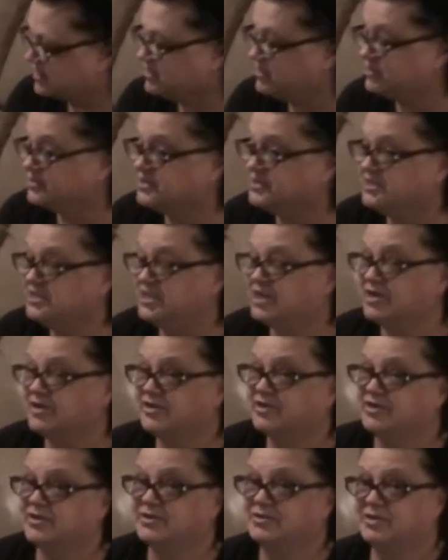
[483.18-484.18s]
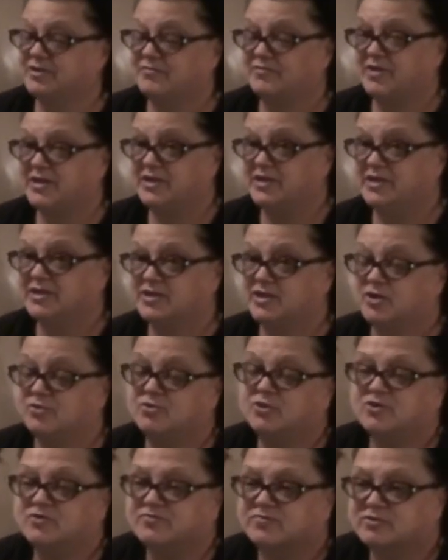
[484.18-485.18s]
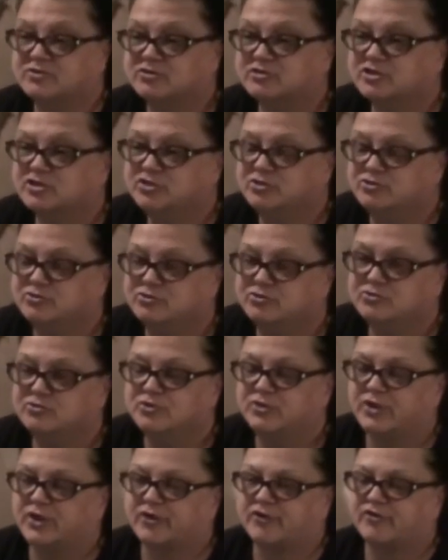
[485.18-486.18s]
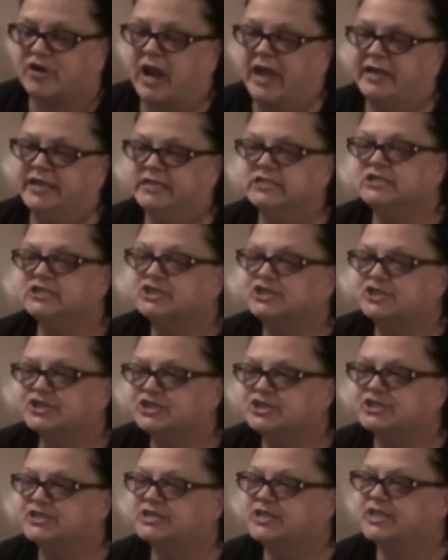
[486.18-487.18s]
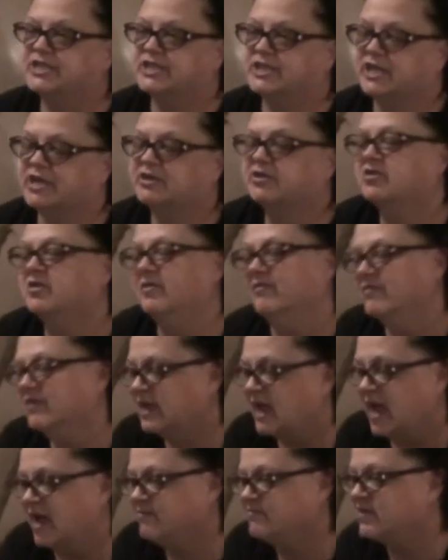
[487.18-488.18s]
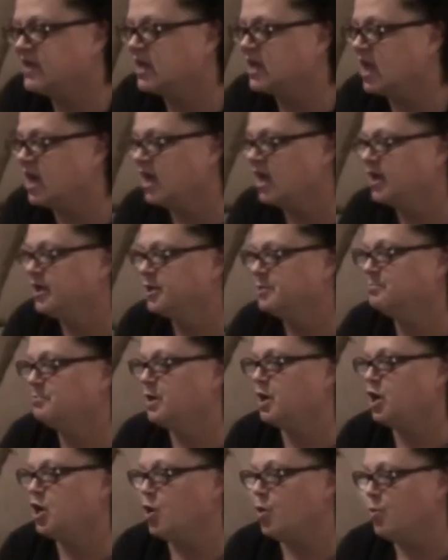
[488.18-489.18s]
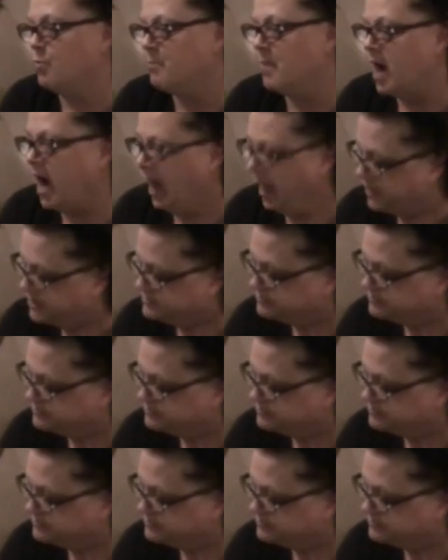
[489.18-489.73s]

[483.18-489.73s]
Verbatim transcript: Kirsty and I are going to get ready and go over to the ranch to take care of Gavulon and Paloma.